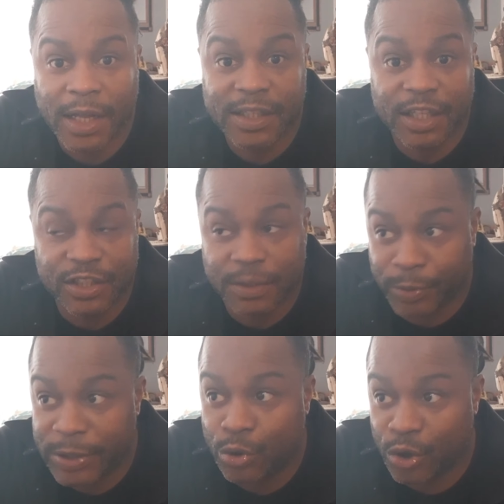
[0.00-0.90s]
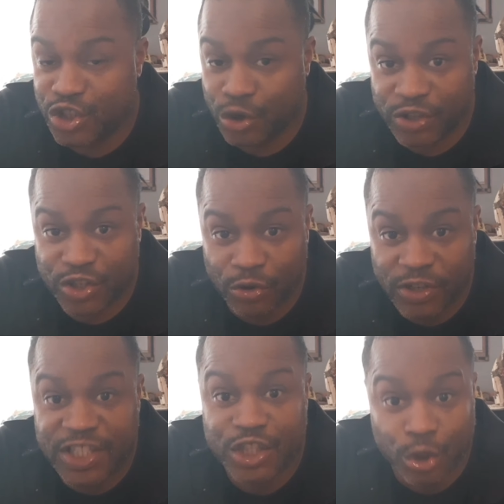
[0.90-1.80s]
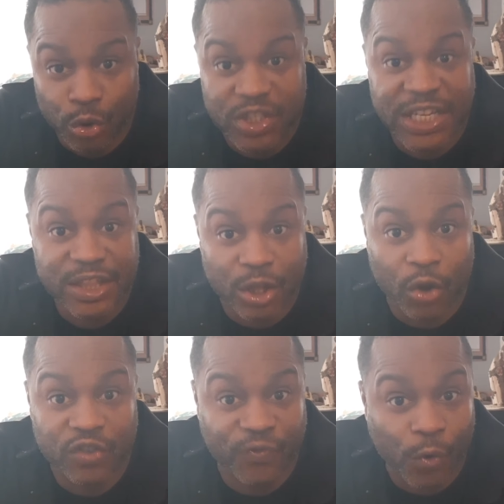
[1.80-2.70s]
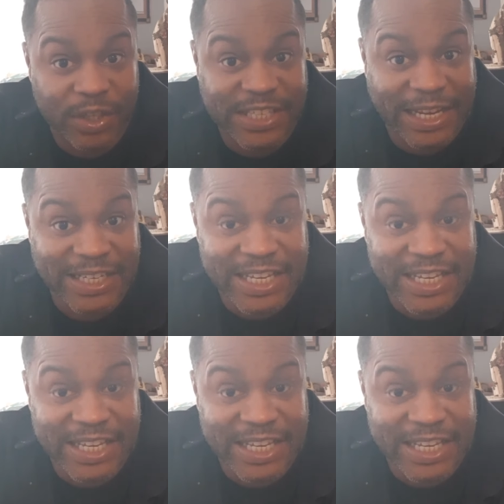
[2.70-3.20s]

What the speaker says: the Supreme Court jurisprudence using those 4 techniques.